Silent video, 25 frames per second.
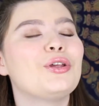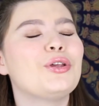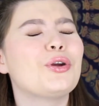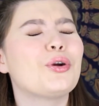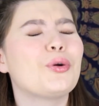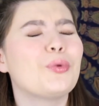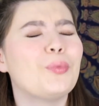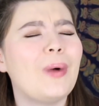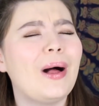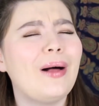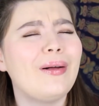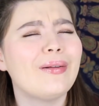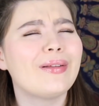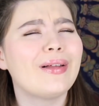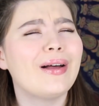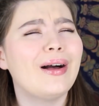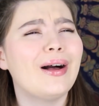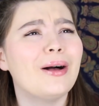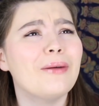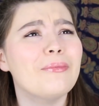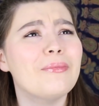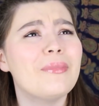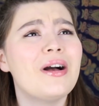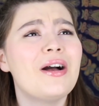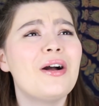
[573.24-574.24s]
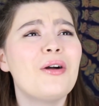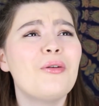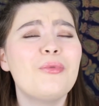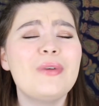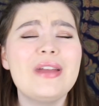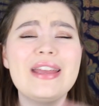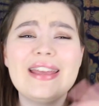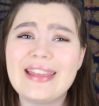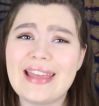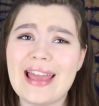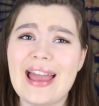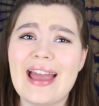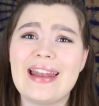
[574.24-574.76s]
You're welcome.
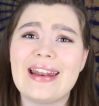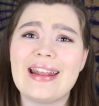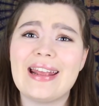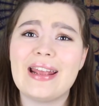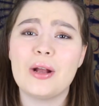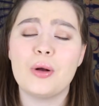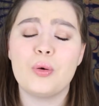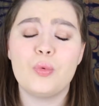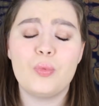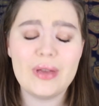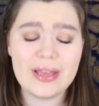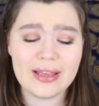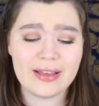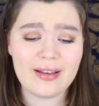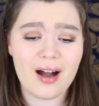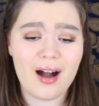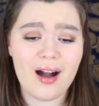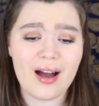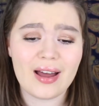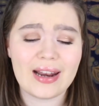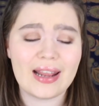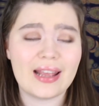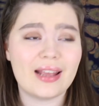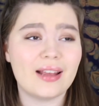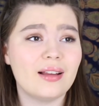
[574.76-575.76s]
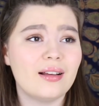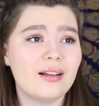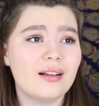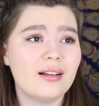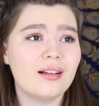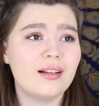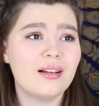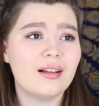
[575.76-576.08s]
We get it. We got it.